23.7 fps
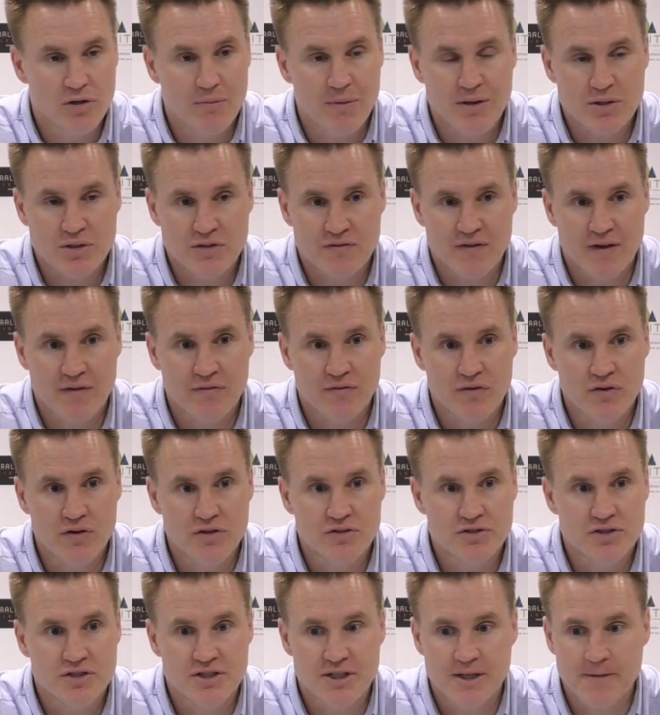amounts of
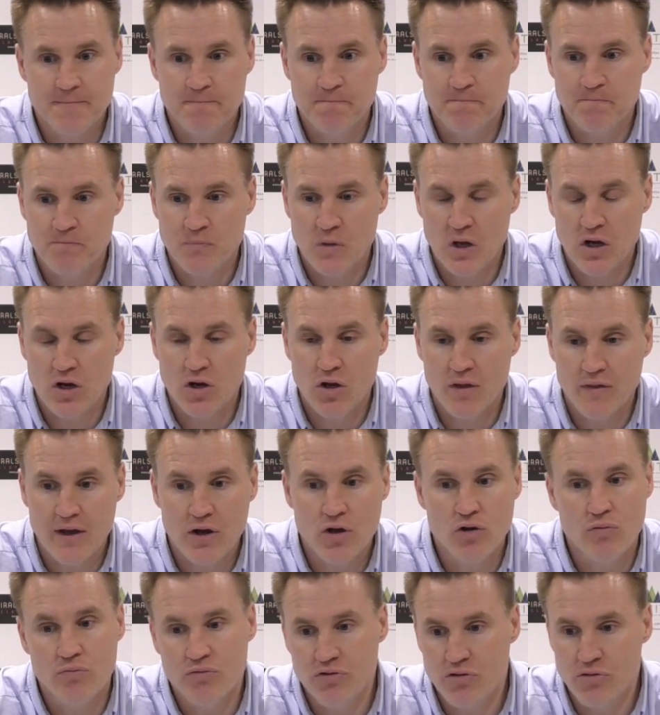adversity and can
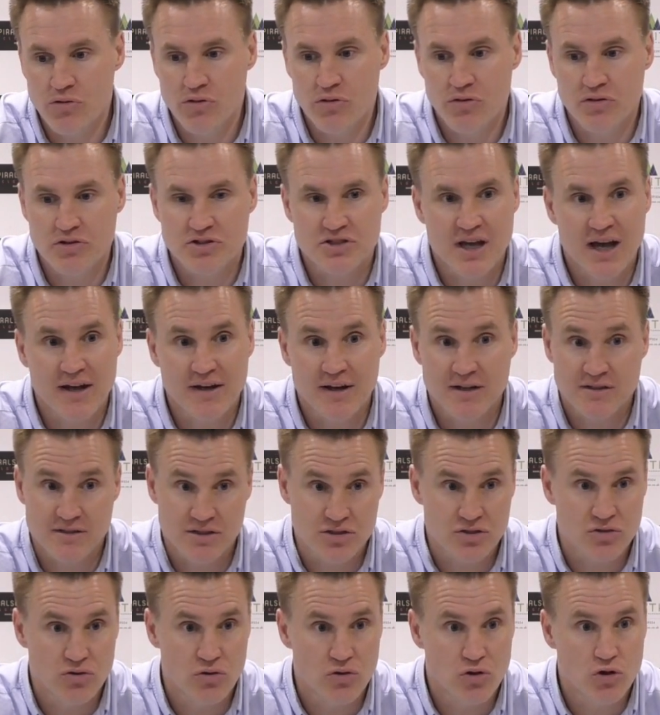then come through the other side and
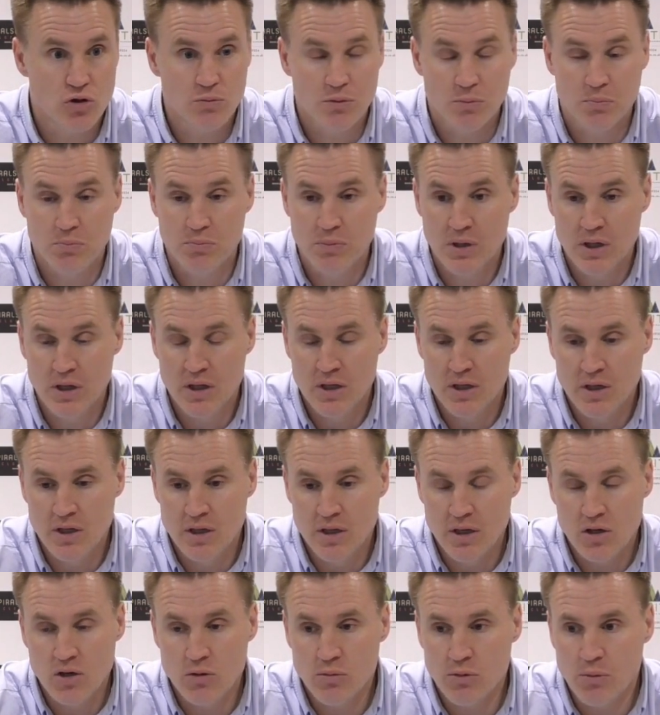actually score a couple
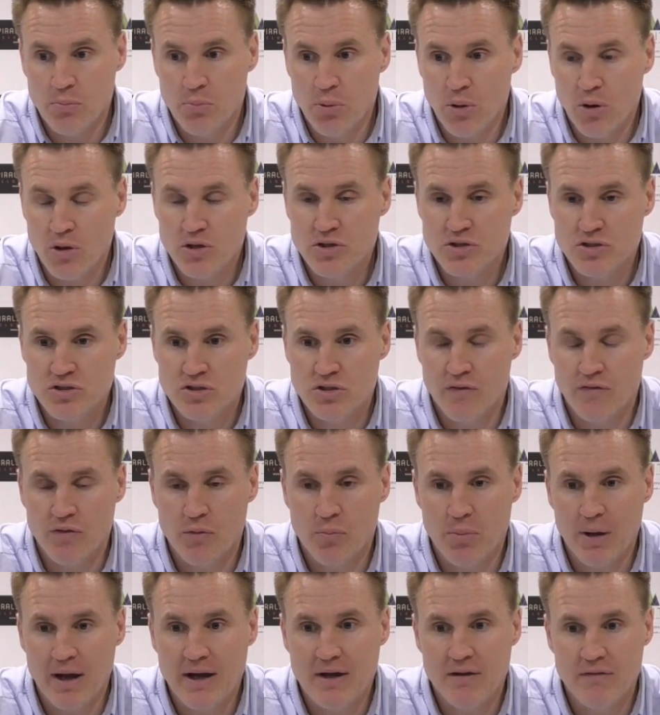of points off
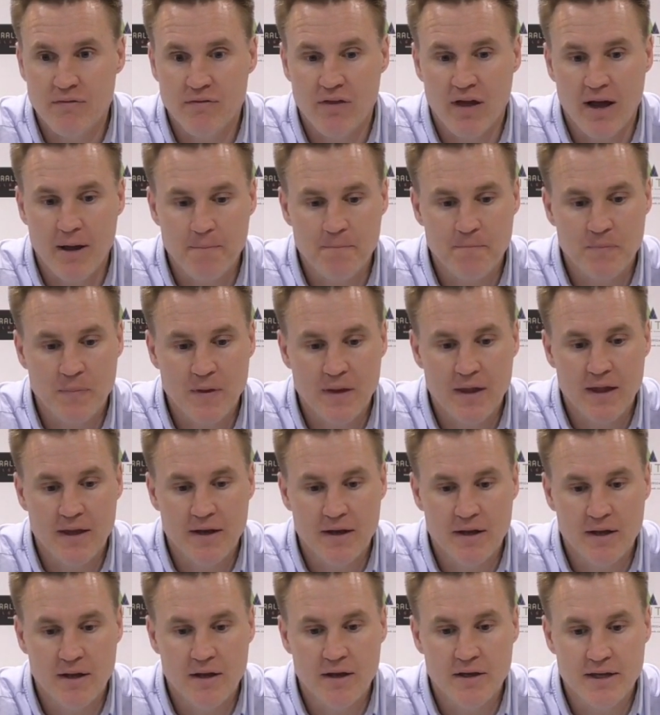the back of that,
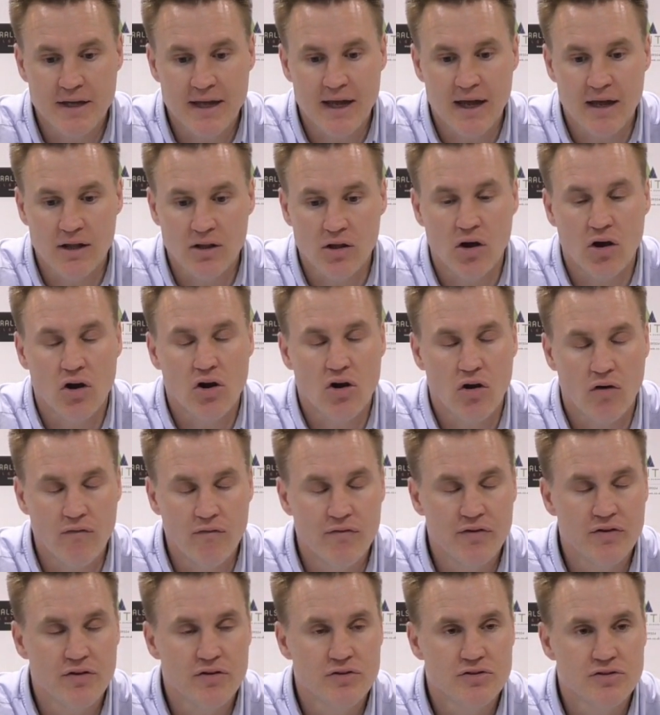then you get a lot of
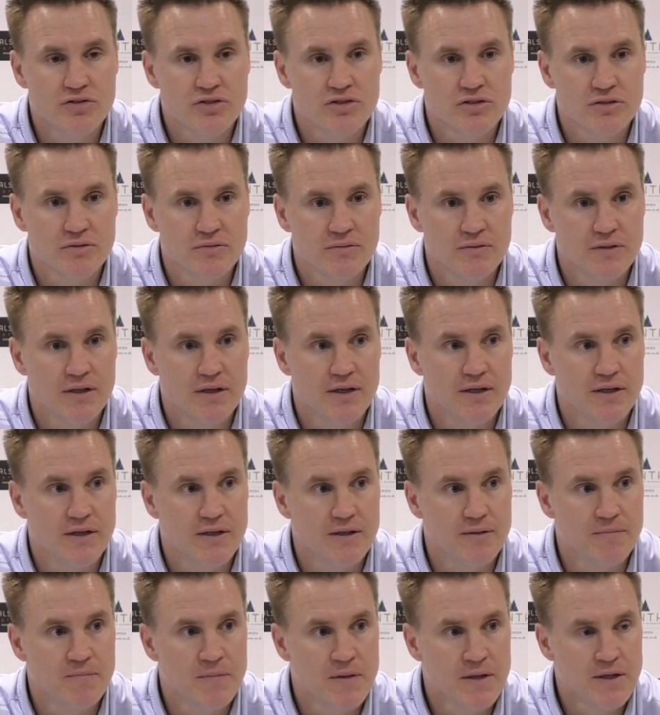confidence.
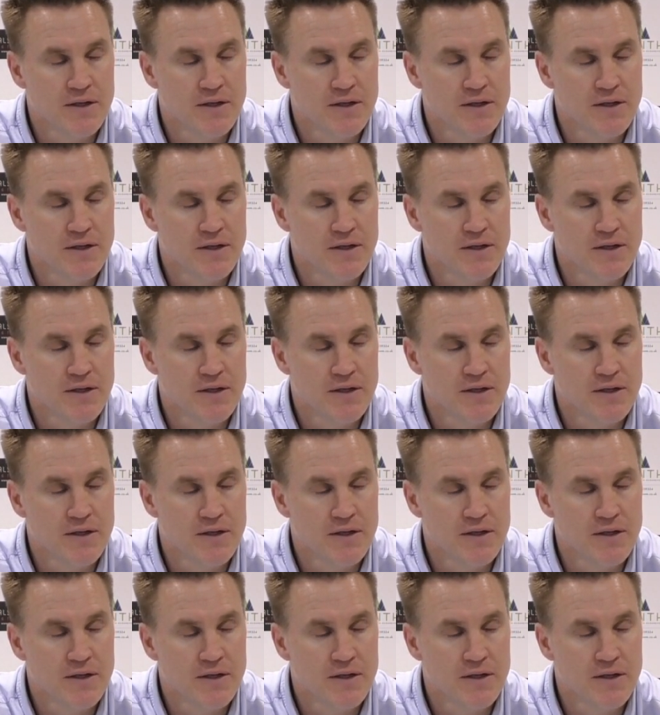Our